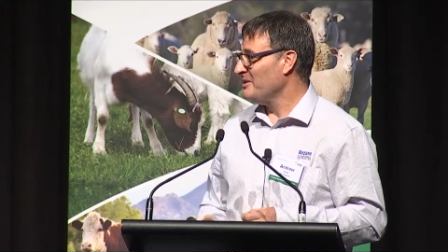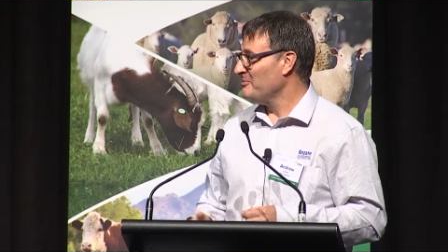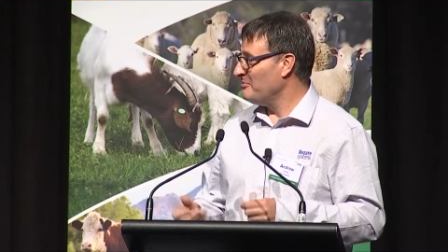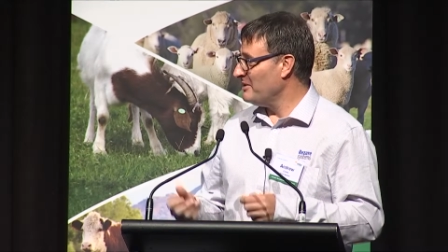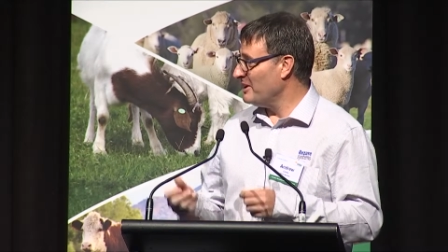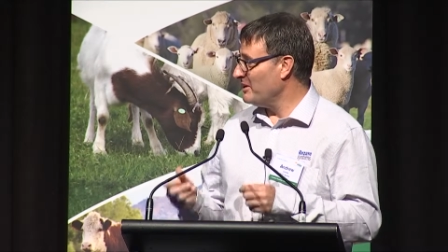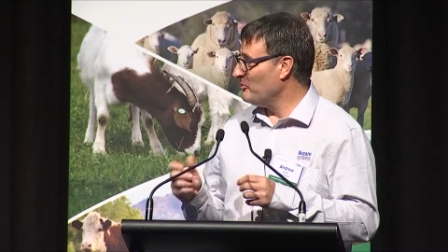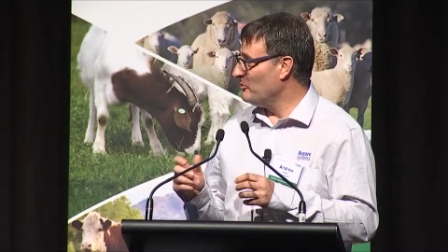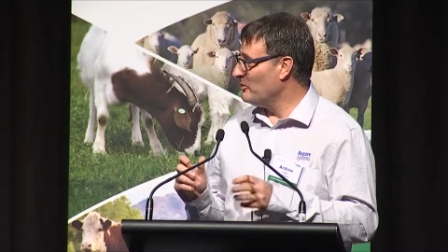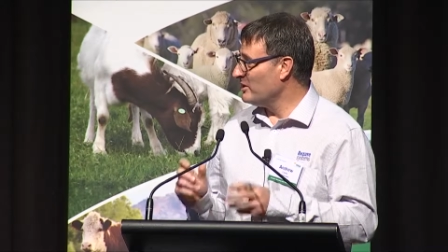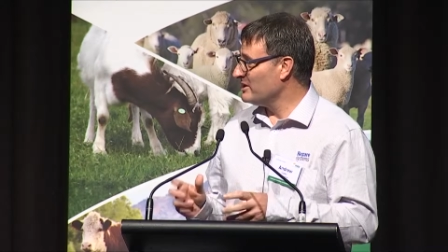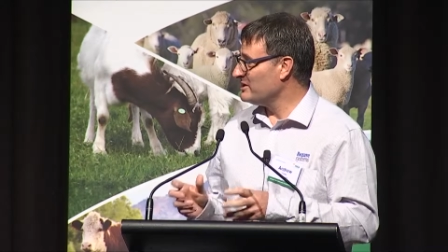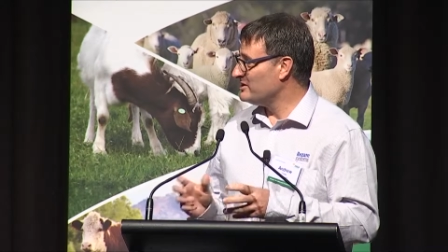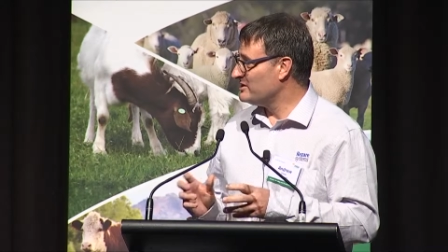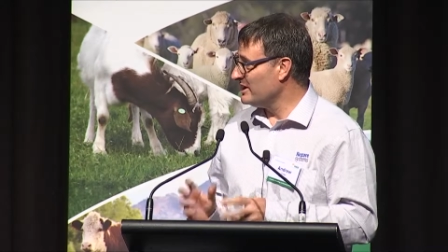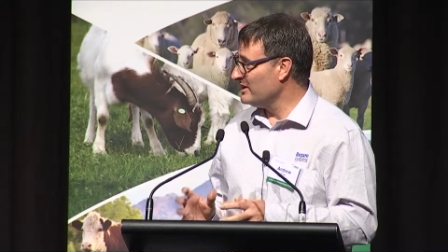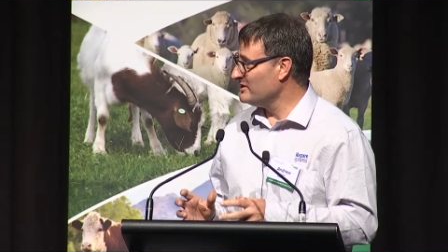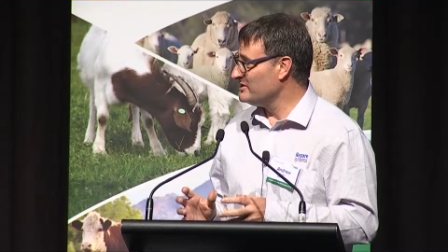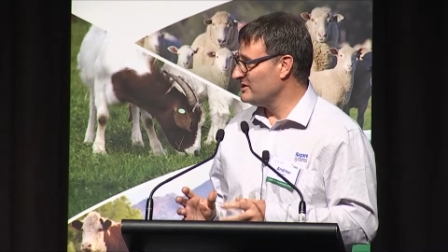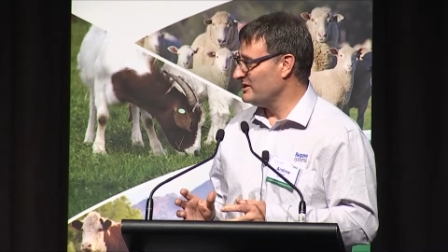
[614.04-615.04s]
But what it
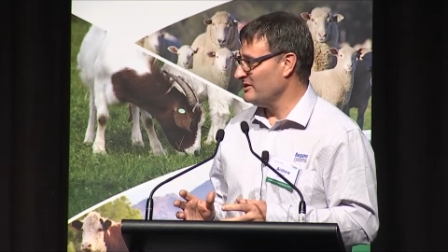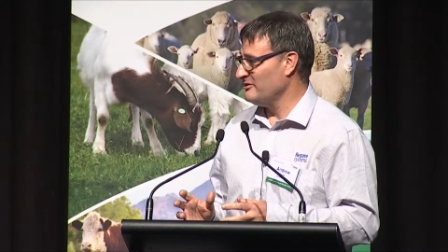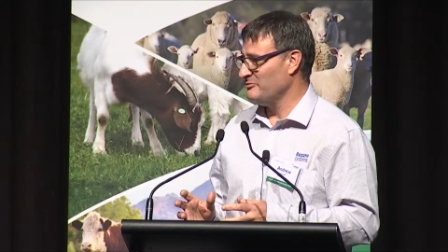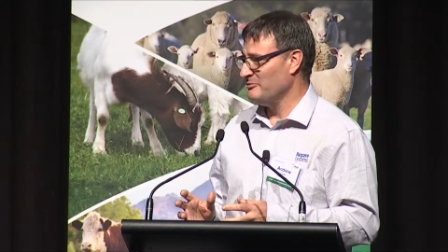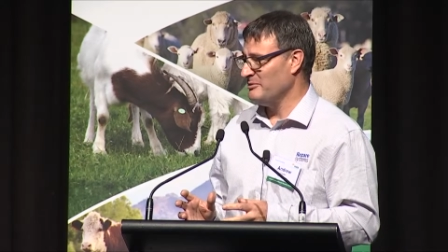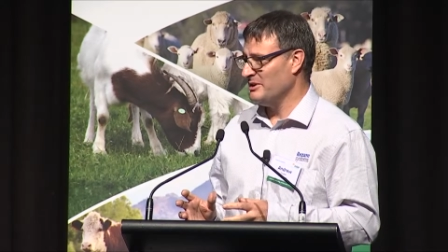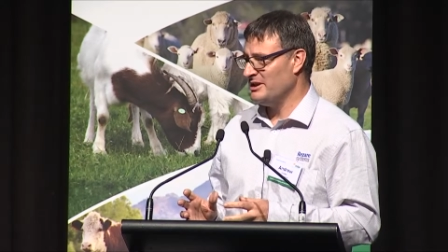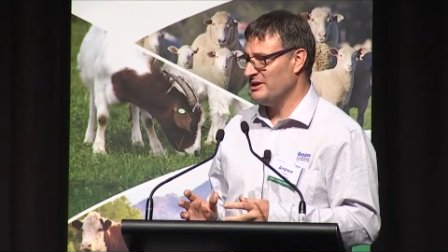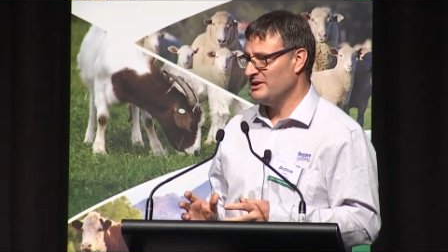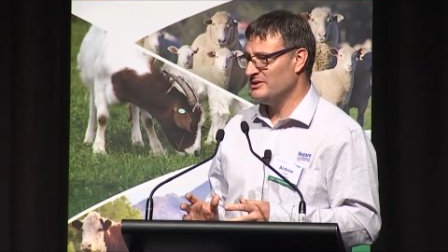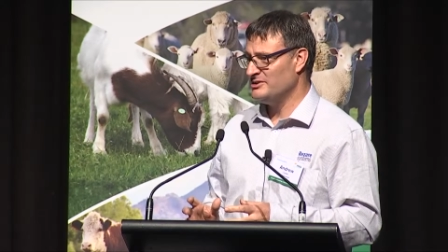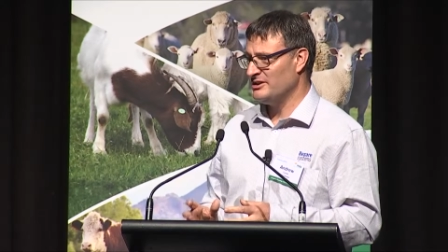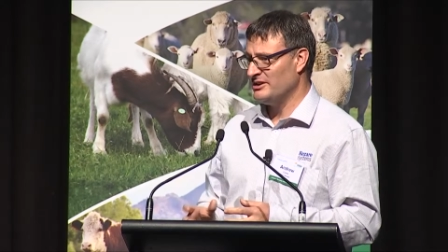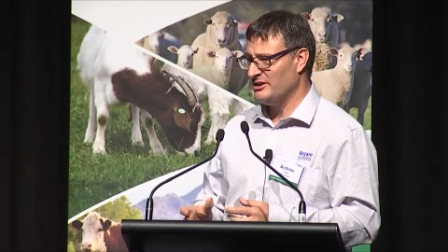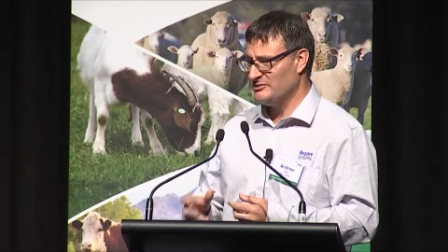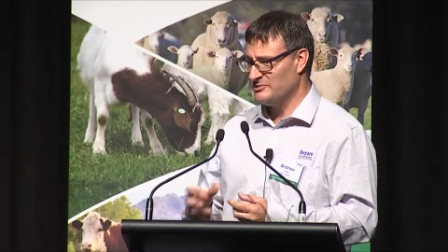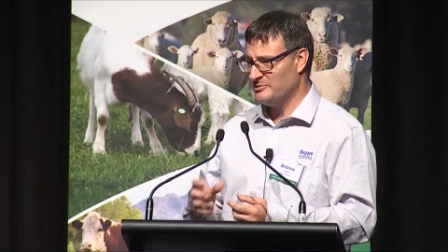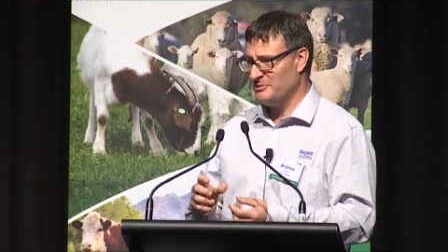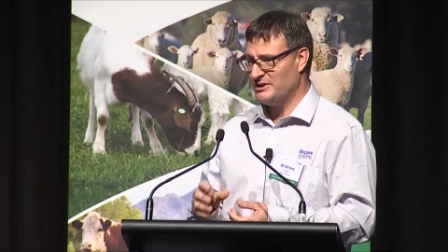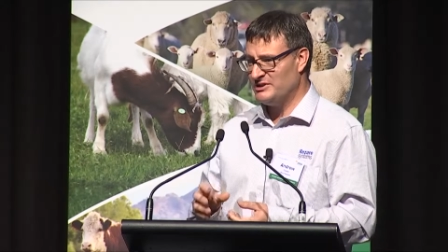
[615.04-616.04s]
does give me is it
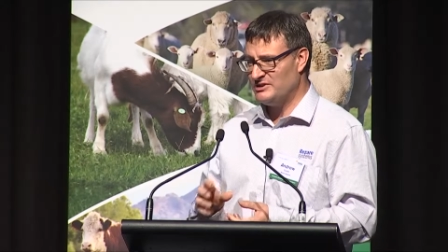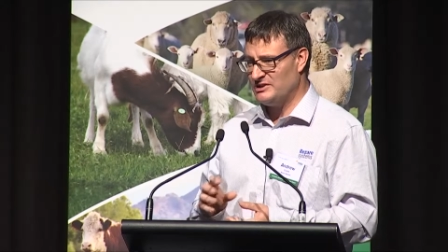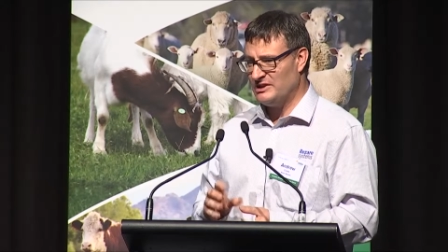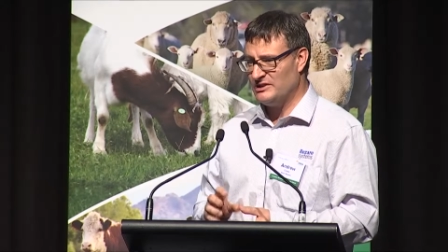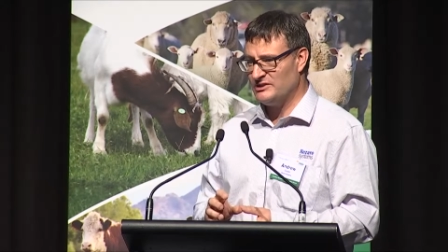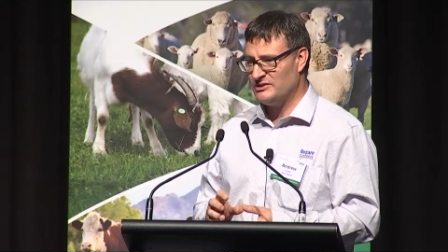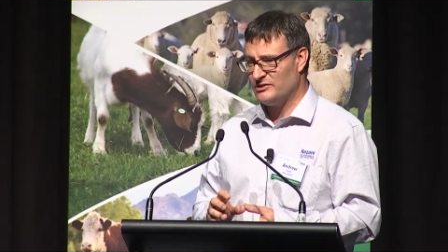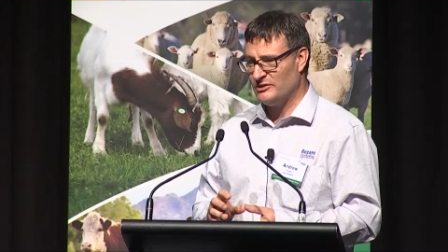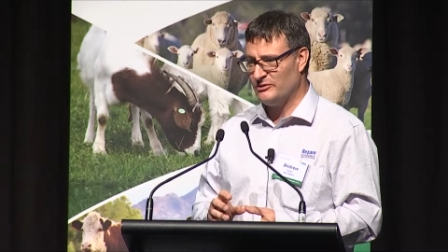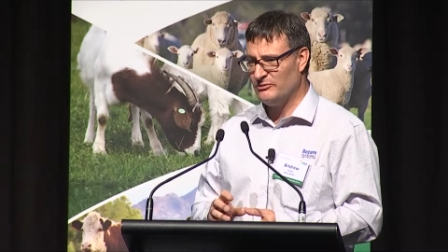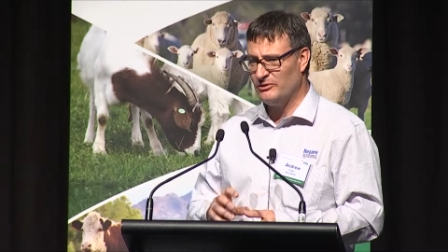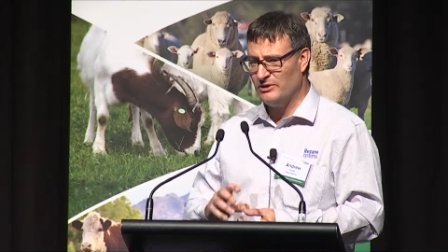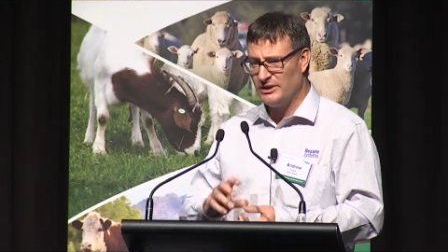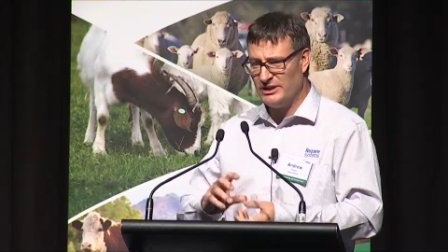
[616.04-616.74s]
gives me a sense of, well,